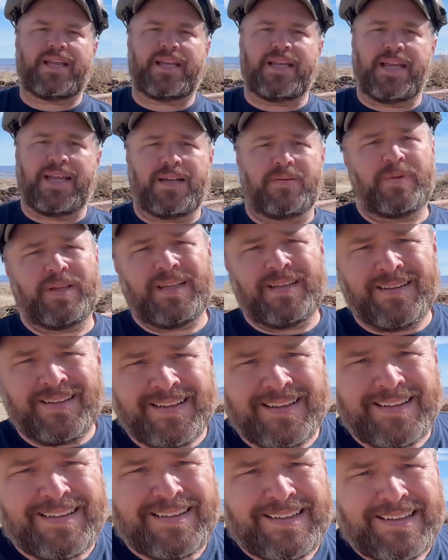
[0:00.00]
and hit him, and
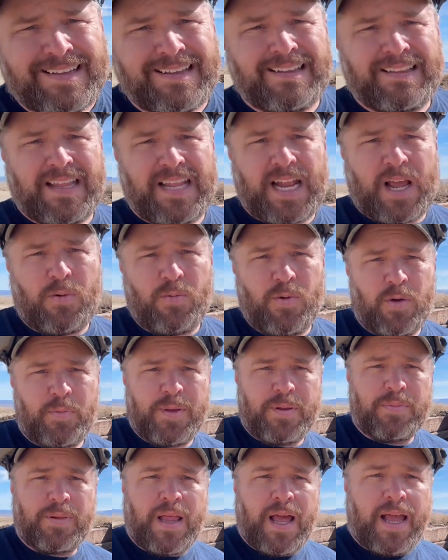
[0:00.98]
then I will
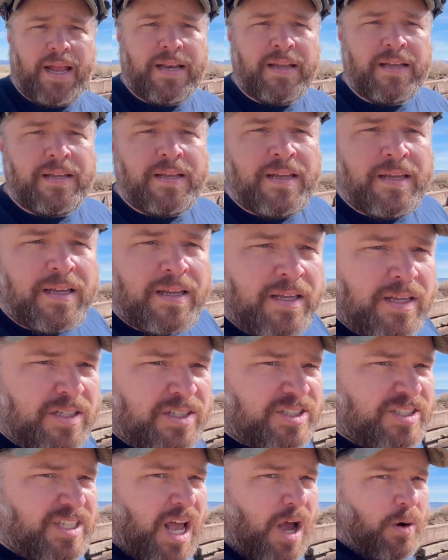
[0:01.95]
be blind.
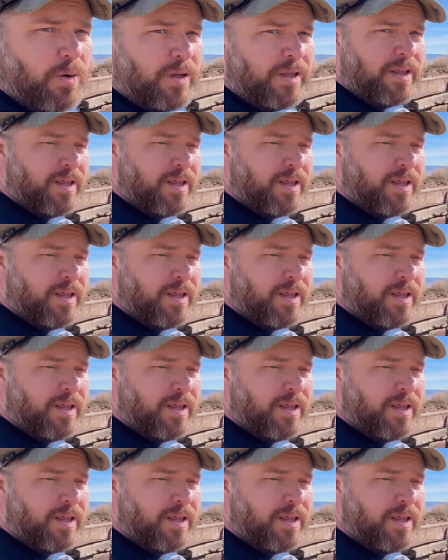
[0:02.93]
So